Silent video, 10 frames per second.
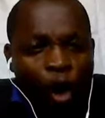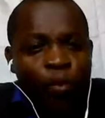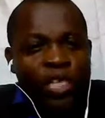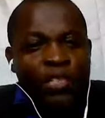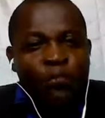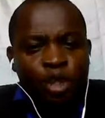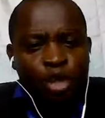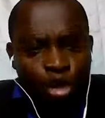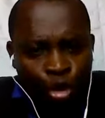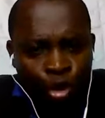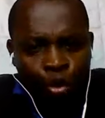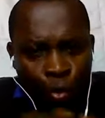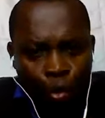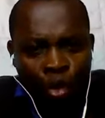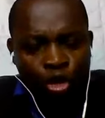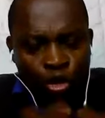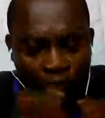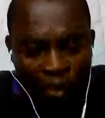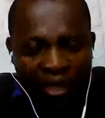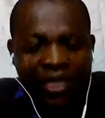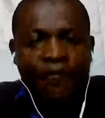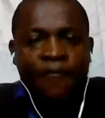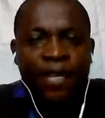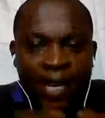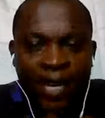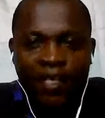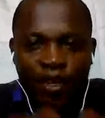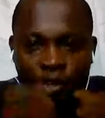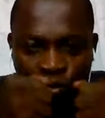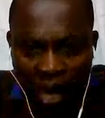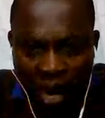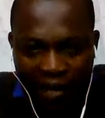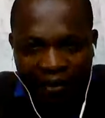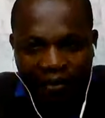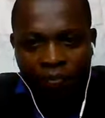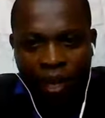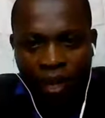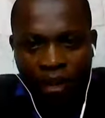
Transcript: always being true to what you believe is right.